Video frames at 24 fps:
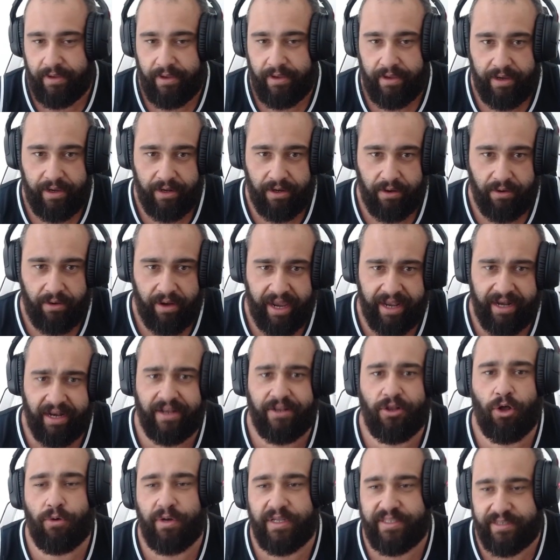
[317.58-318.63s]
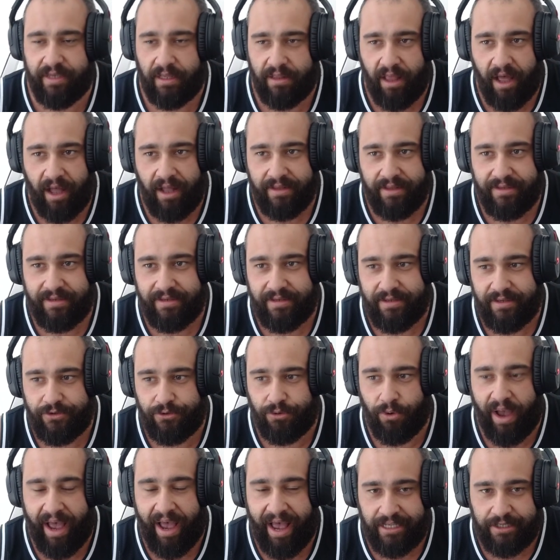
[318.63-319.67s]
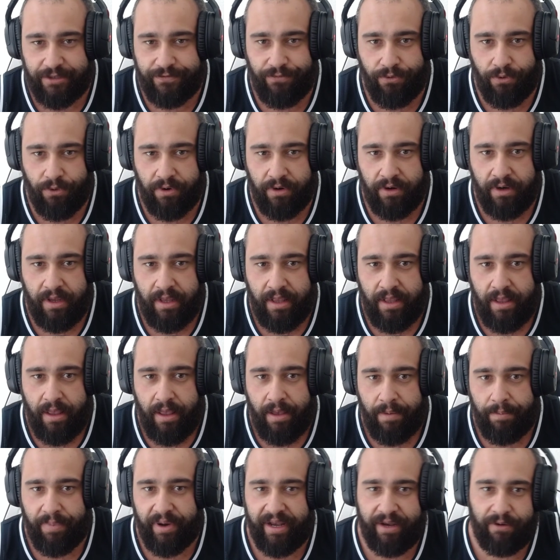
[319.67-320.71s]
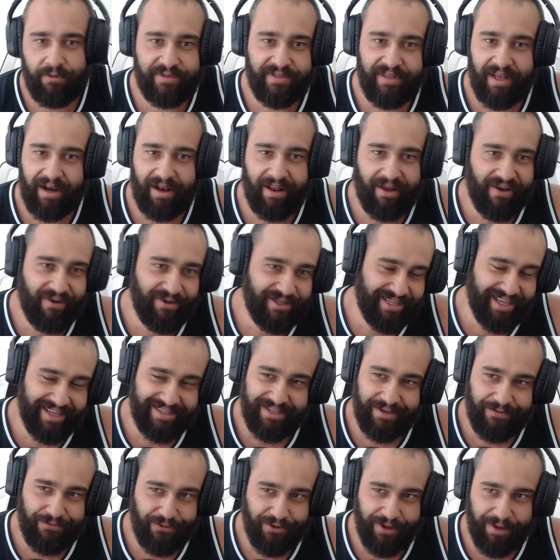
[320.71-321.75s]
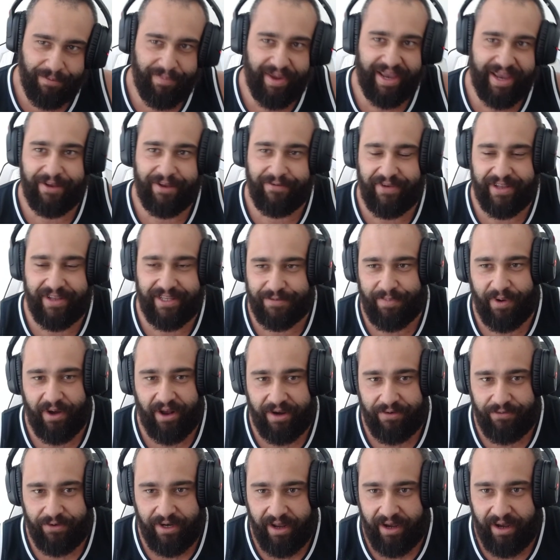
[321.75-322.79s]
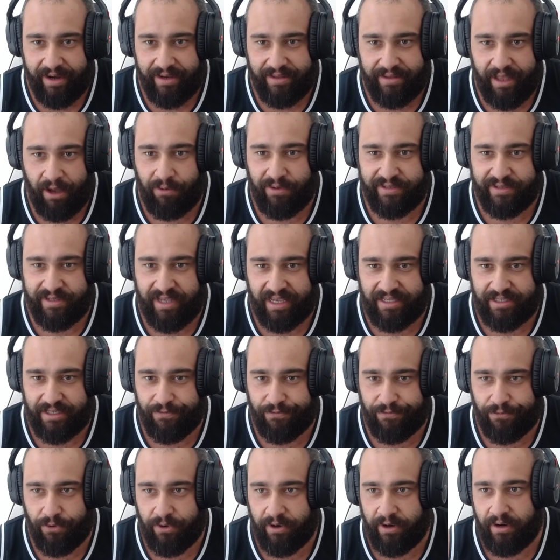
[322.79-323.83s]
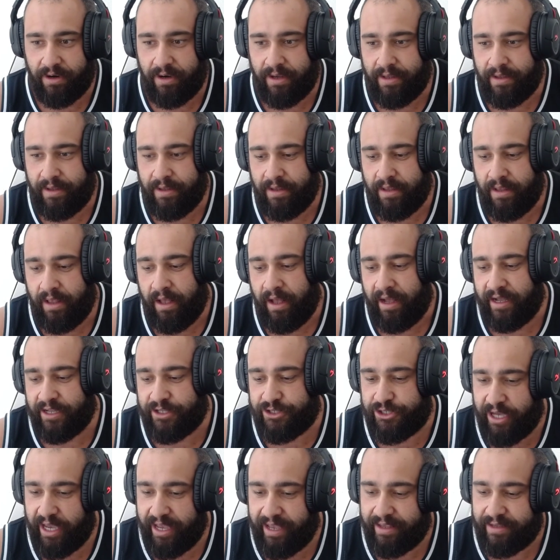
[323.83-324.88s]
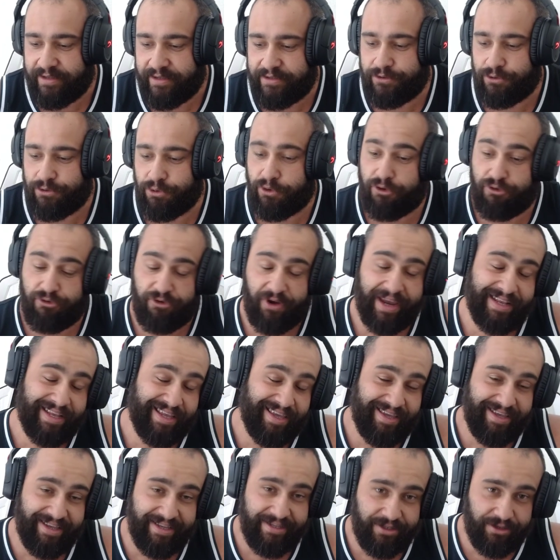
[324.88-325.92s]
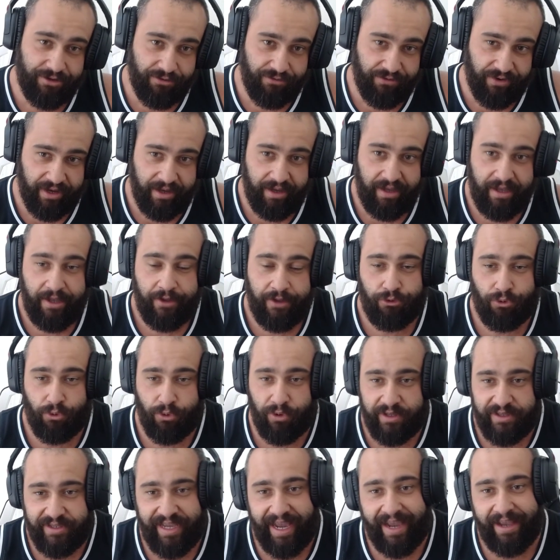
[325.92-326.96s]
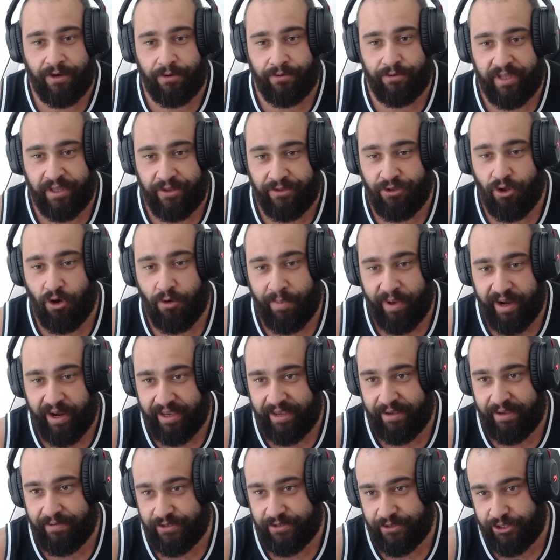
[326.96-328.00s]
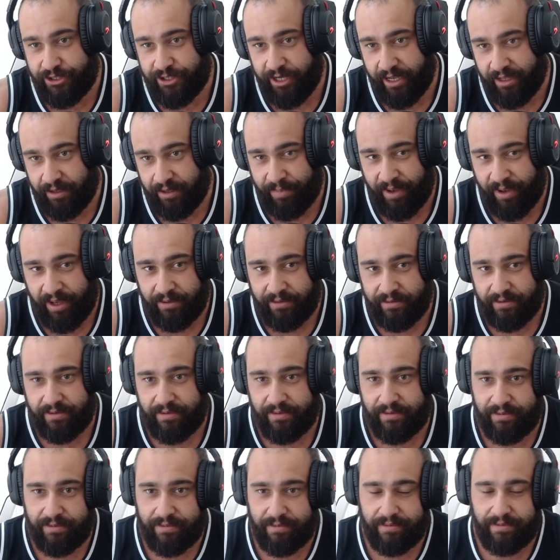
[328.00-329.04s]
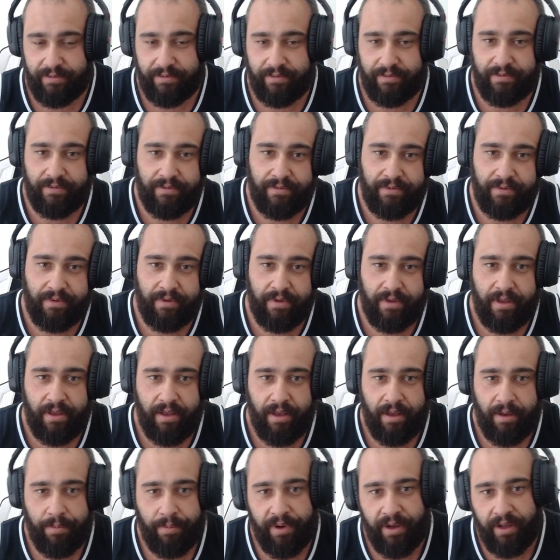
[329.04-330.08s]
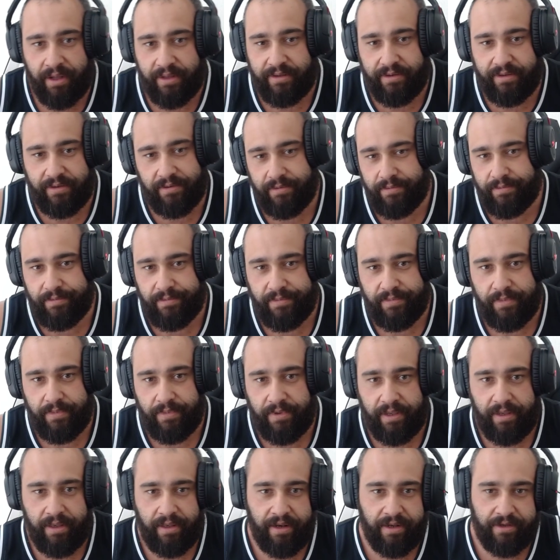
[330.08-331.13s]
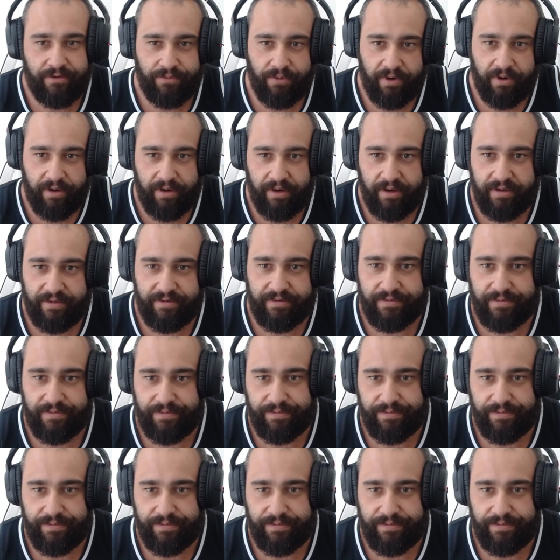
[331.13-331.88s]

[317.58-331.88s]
you know. And I know it's a lot to ask for, but it was not like I was asking for the main event spot every night. I was asking for a chance to create history through a title that nobody gives a shit about. But it is what it is.